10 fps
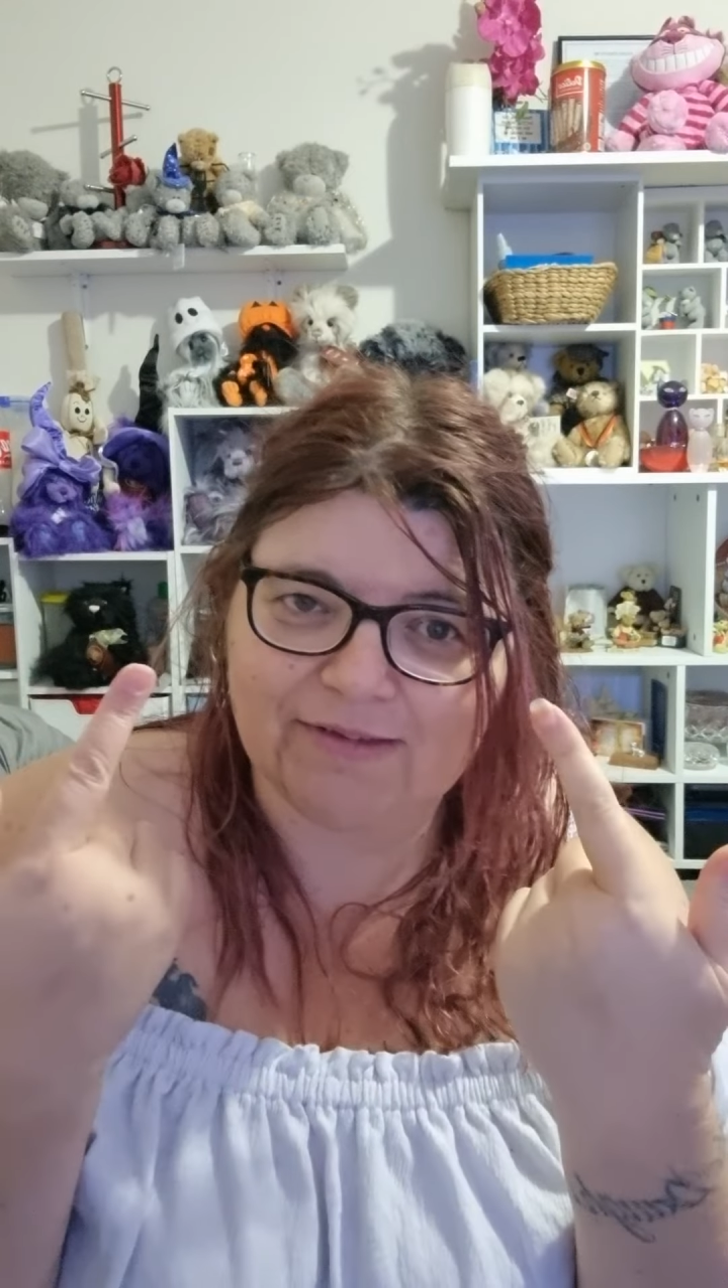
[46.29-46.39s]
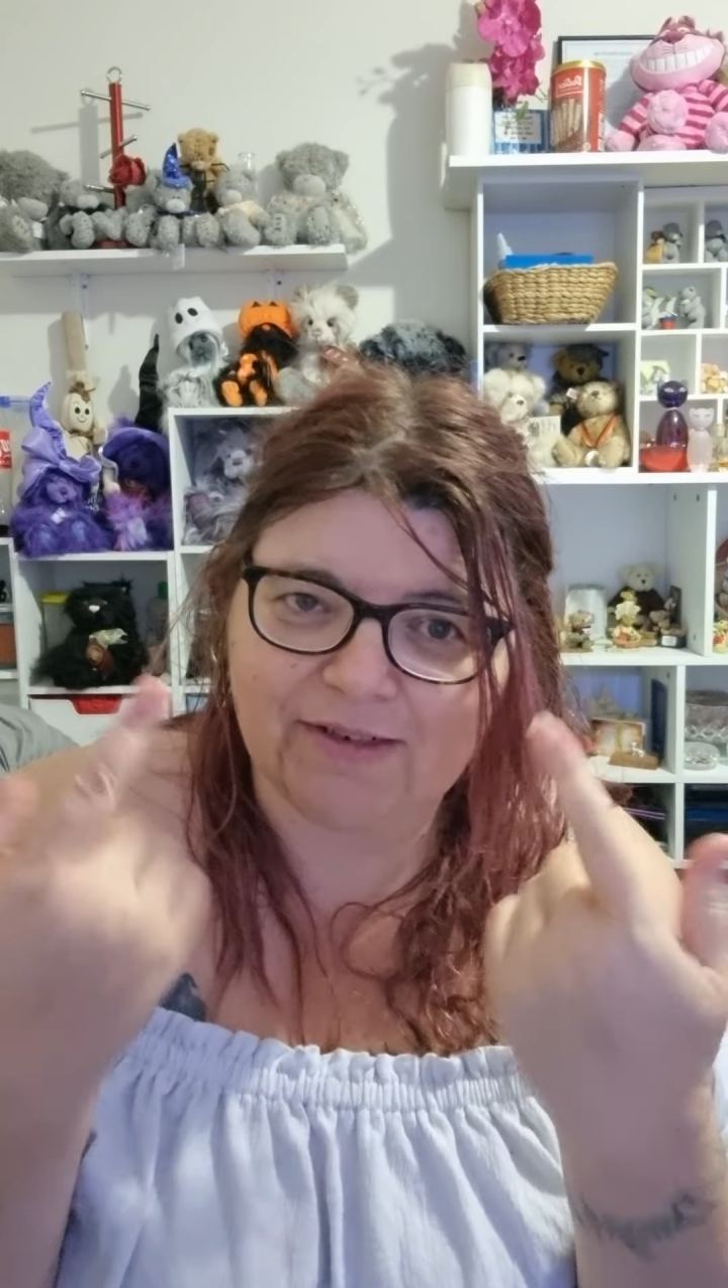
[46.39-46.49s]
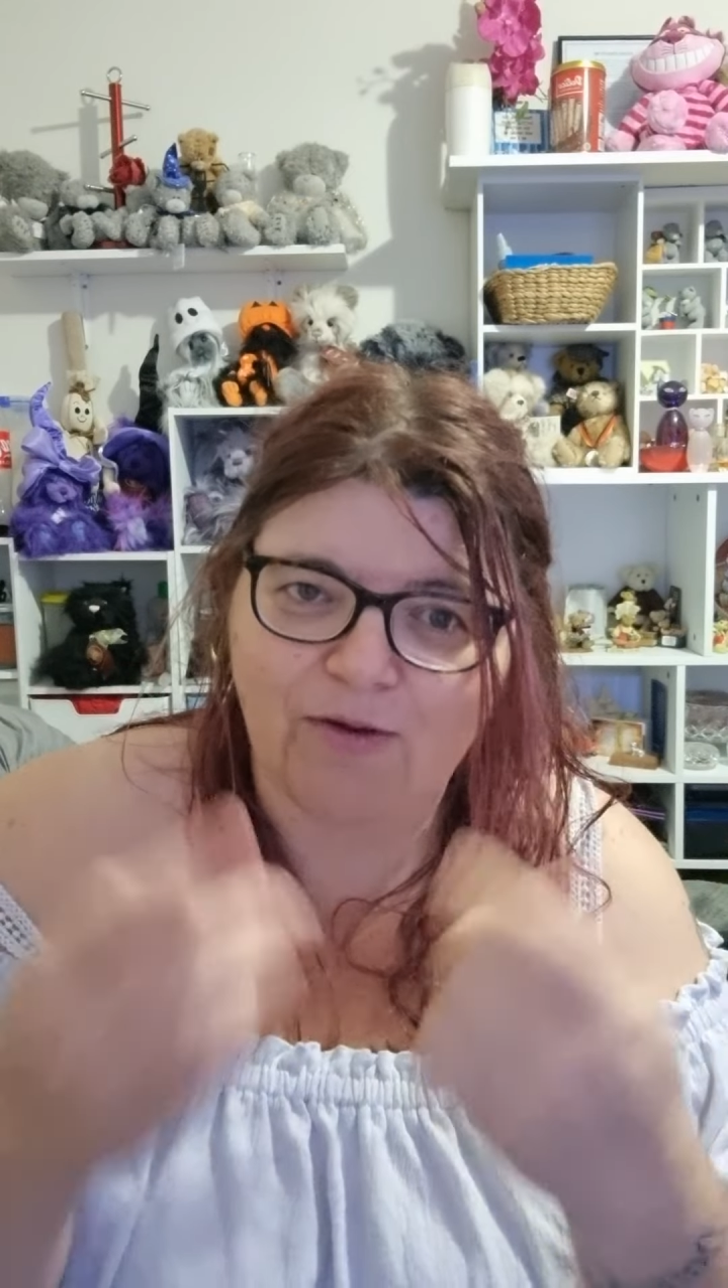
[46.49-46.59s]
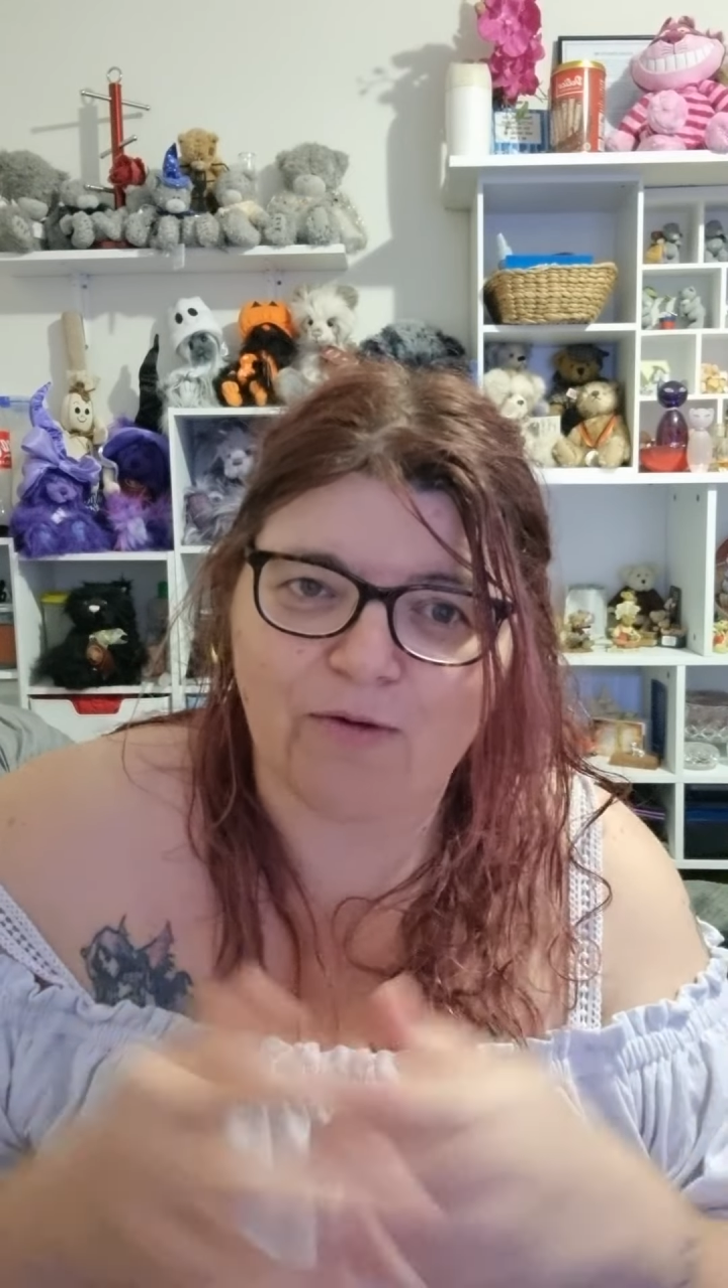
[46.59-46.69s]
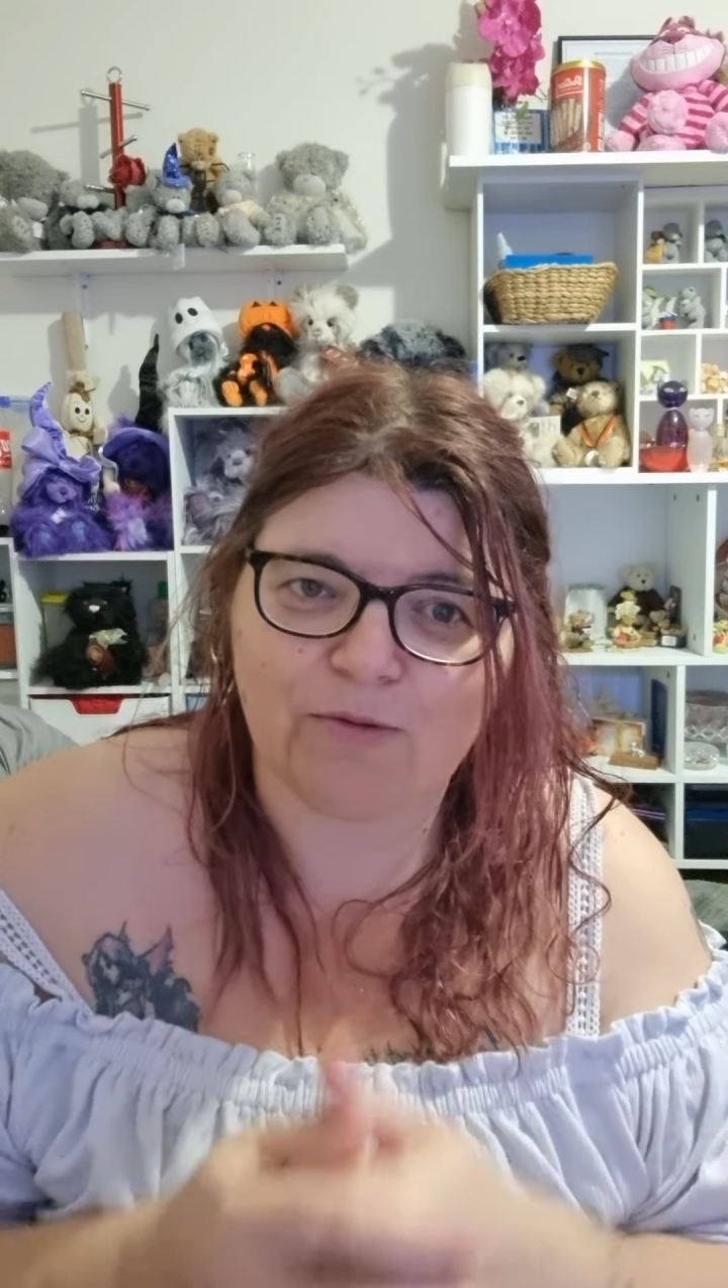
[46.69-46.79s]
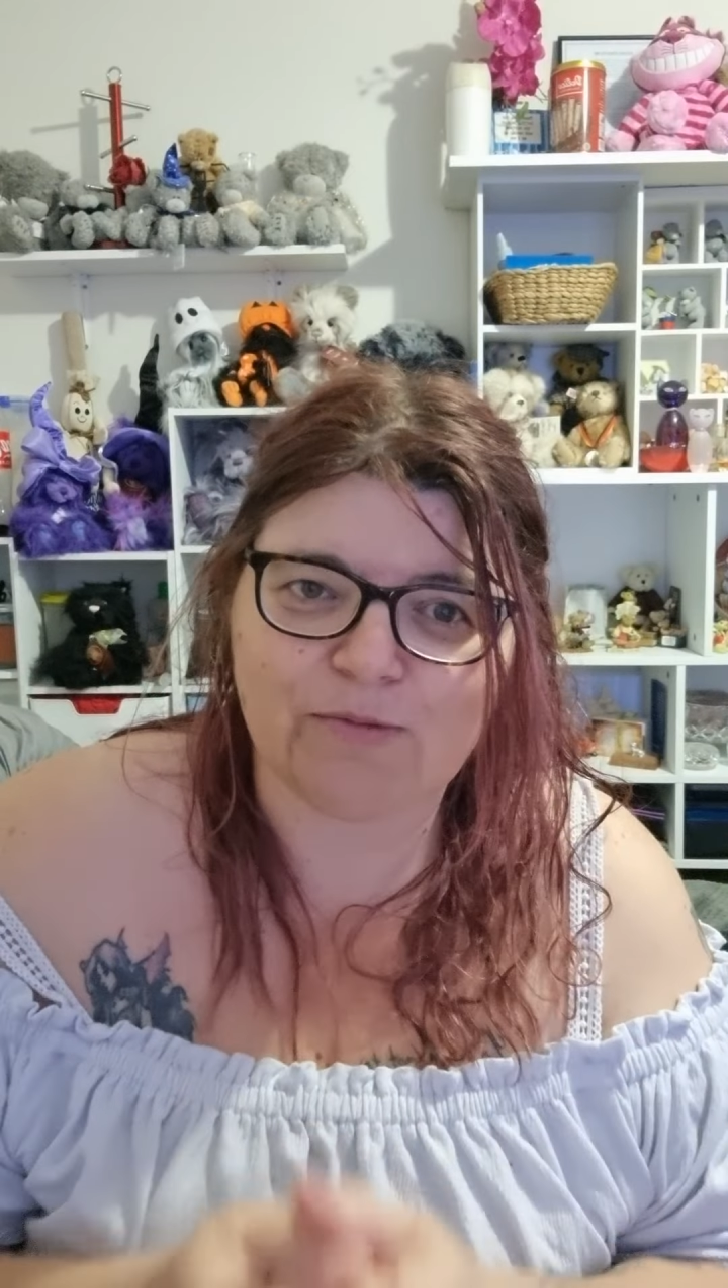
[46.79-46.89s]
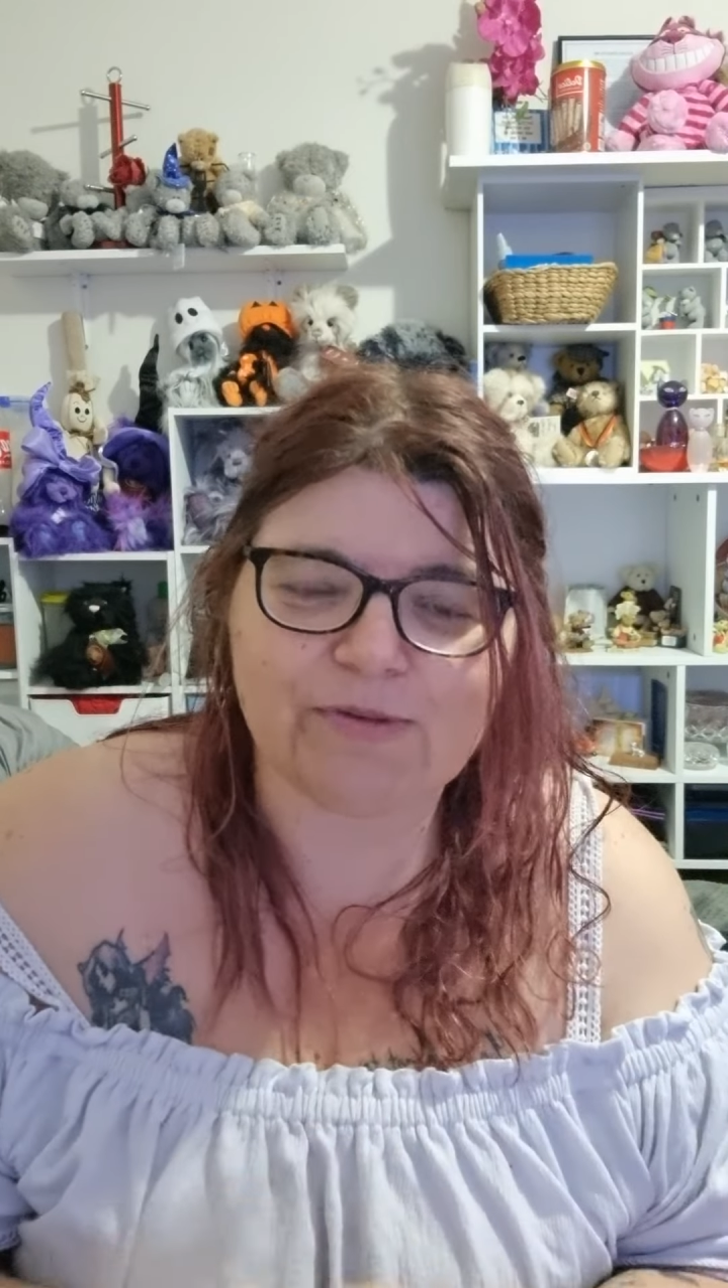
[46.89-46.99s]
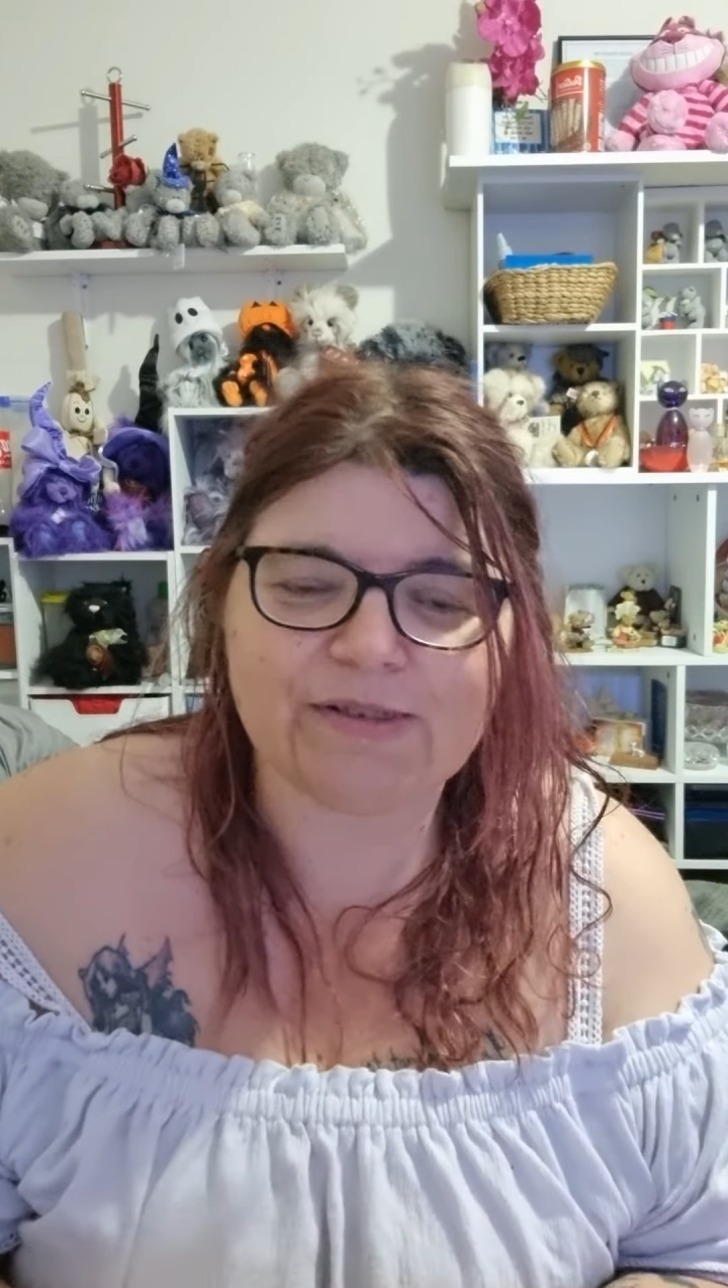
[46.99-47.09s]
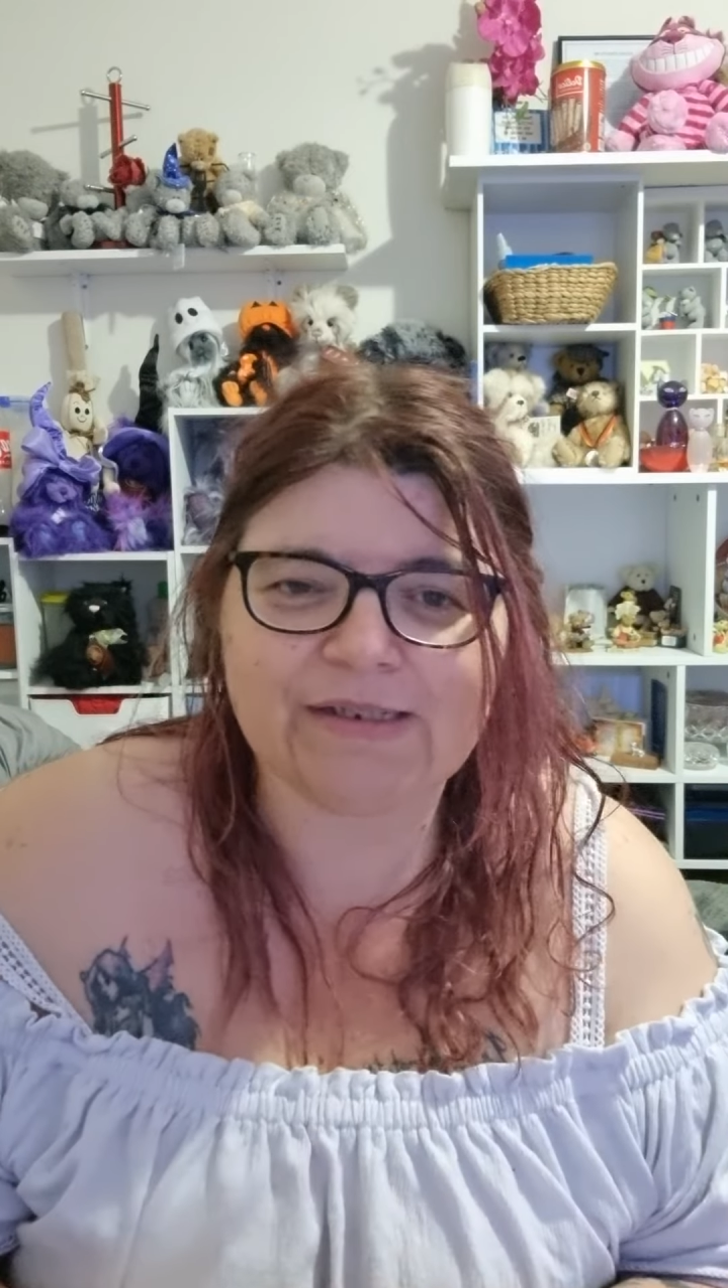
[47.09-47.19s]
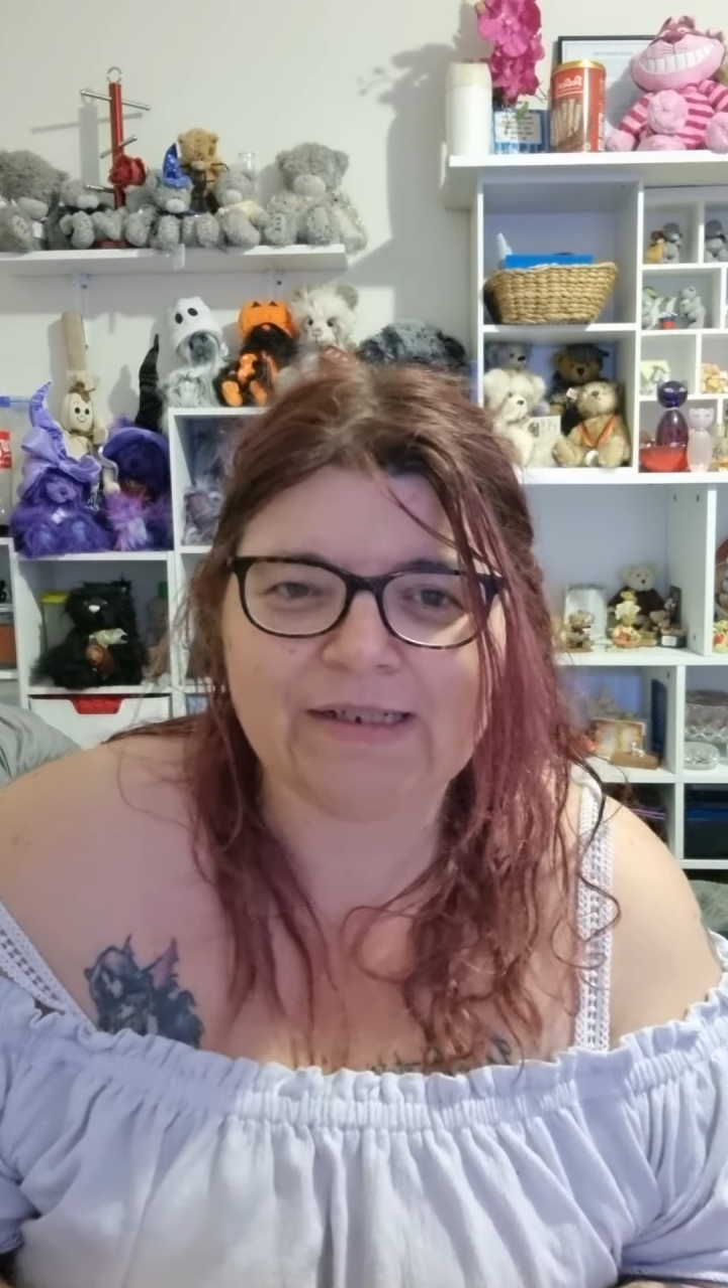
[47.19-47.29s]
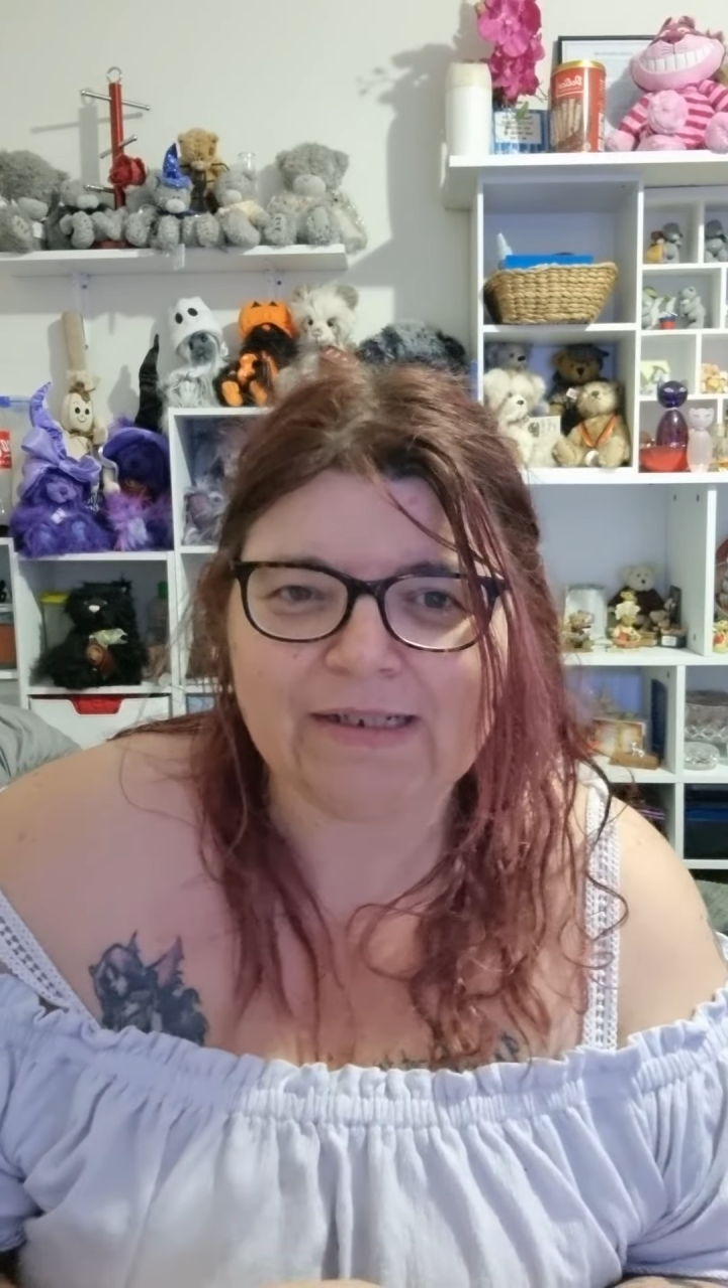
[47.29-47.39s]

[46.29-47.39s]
the goggles.